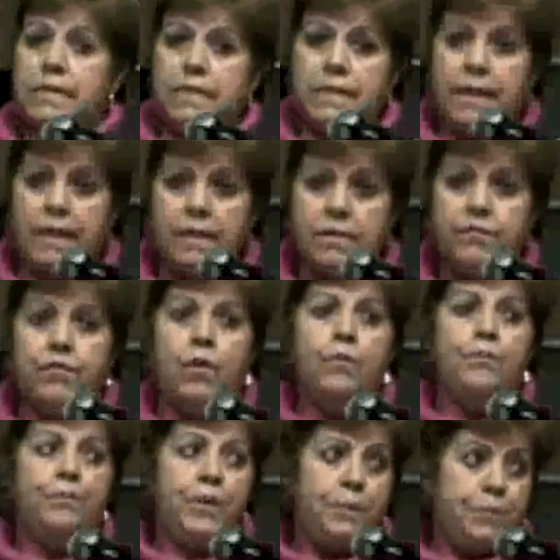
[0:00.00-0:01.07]
States,
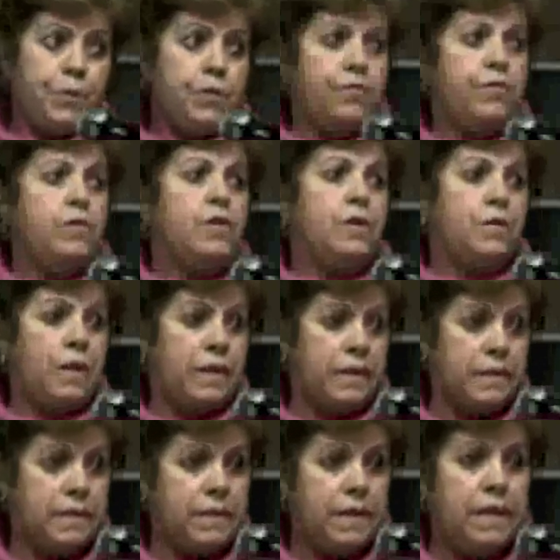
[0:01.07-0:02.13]
from people from the
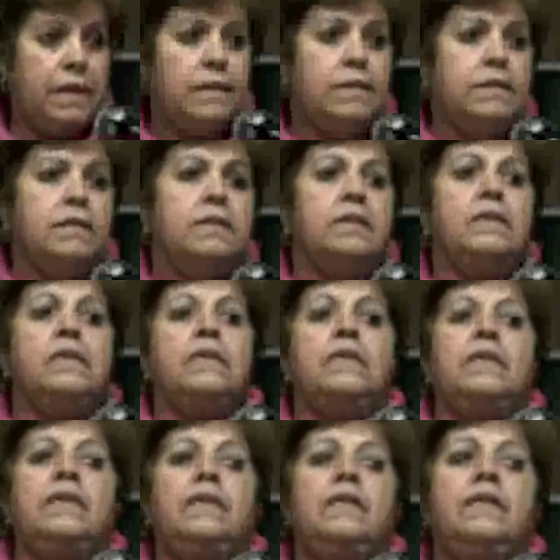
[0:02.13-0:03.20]
United States,
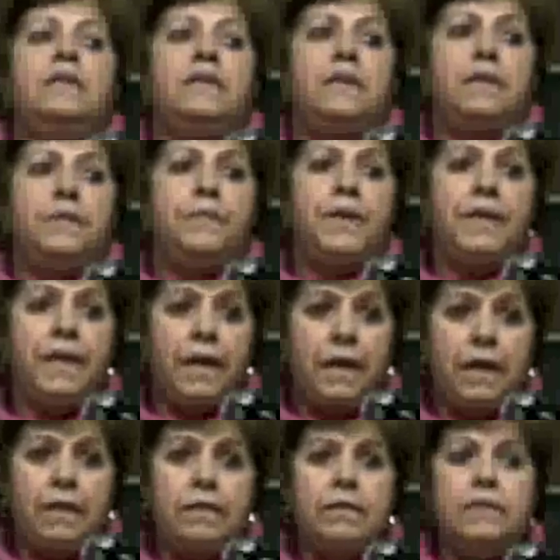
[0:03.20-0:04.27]

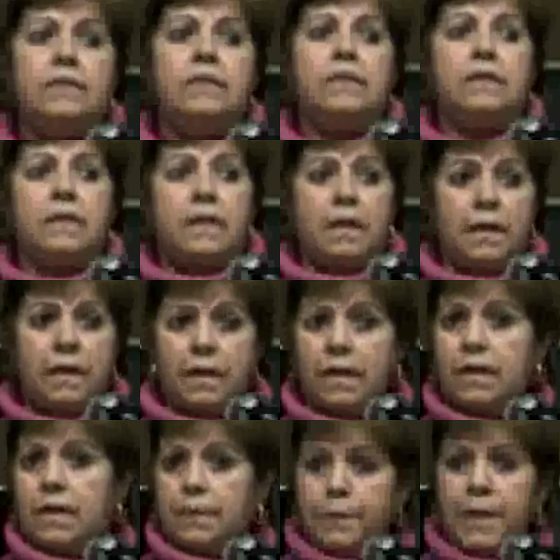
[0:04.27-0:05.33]
began
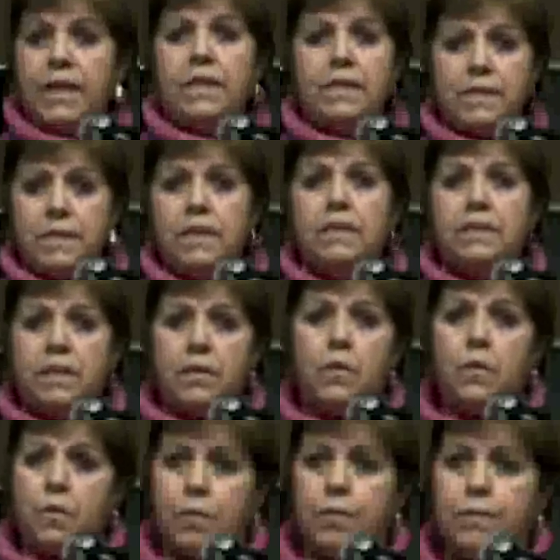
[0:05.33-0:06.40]
many years
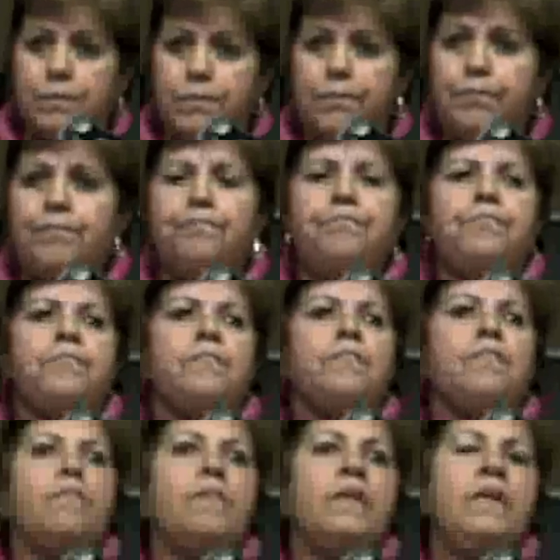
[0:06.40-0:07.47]
ago.
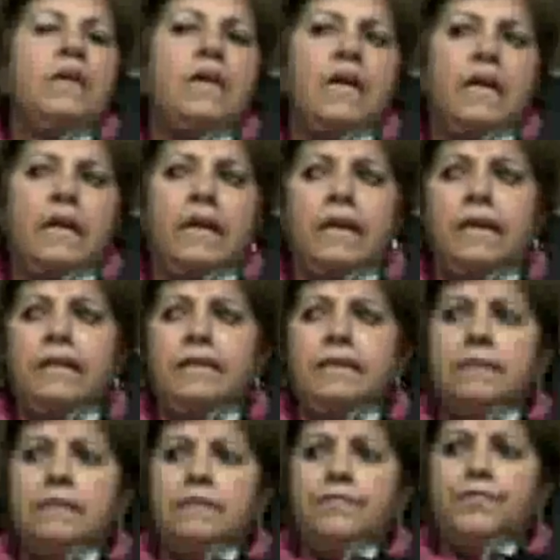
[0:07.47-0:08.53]

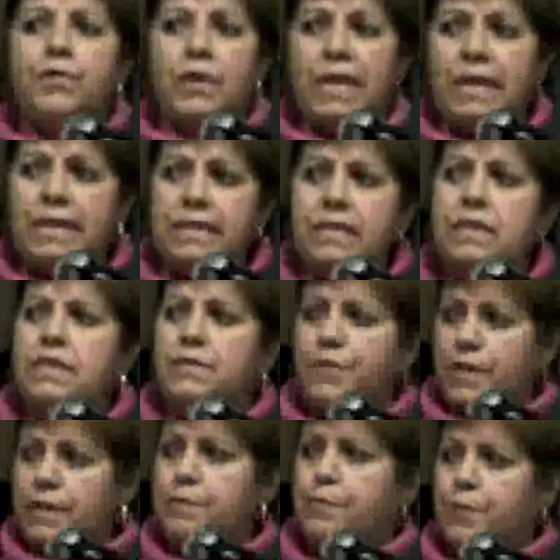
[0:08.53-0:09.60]
And for us, it's
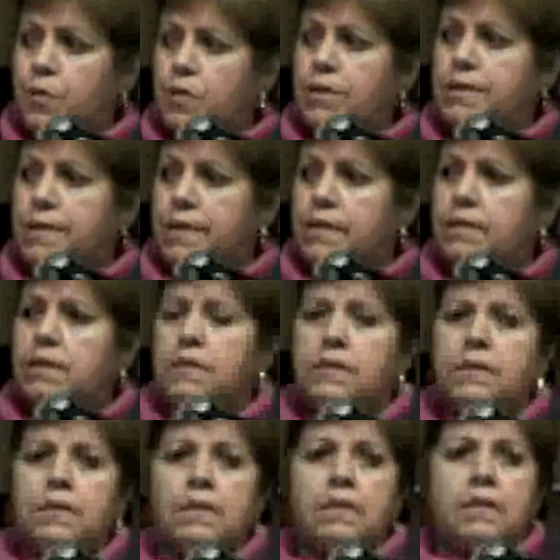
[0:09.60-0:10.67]
very important
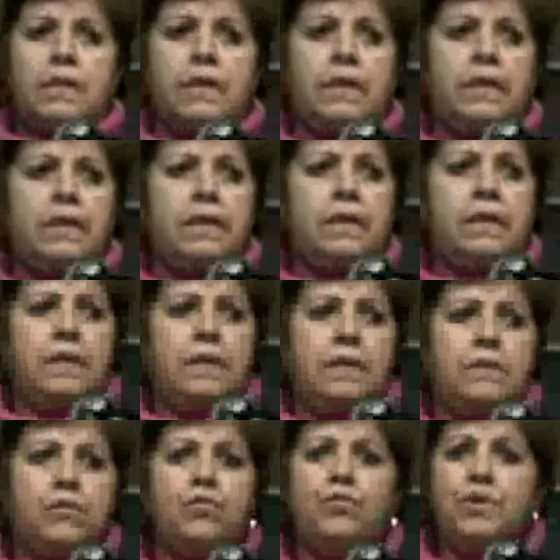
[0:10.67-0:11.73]

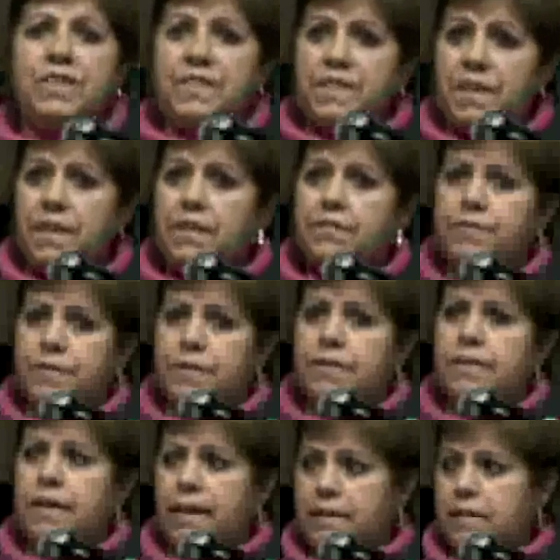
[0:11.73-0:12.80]
to receive
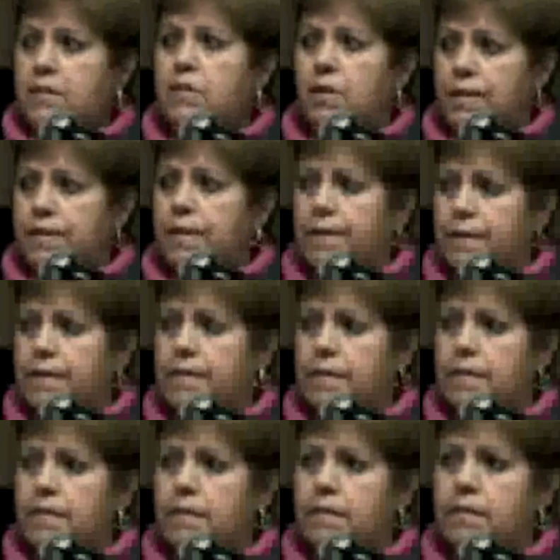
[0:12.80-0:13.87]
that solidarity.